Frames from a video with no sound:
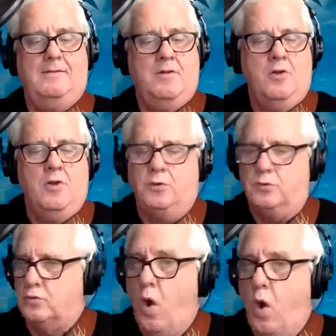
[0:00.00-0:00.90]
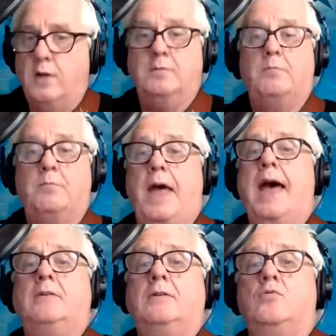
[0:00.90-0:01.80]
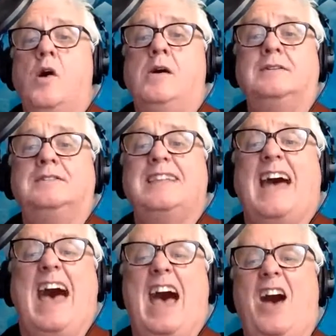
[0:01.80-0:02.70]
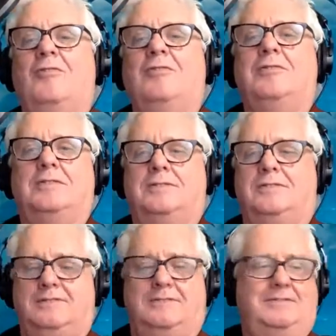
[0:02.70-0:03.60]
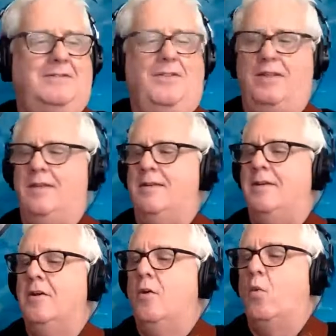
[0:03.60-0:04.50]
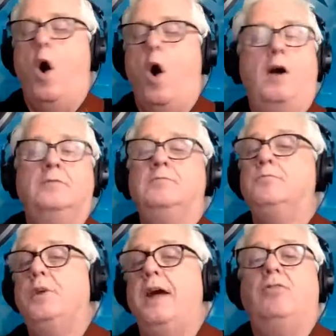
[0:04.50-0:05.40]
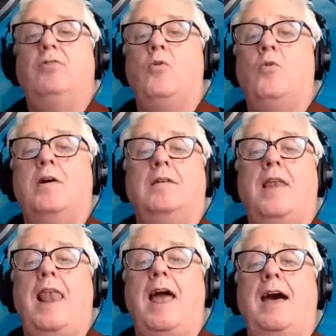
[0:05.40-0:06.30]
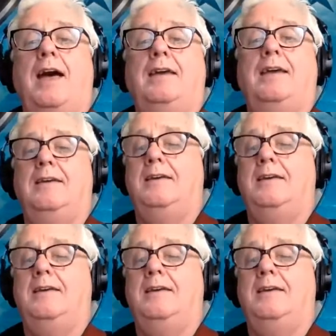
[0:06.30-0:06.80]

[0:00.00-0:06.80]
There's one band, one sound, one breath, one life.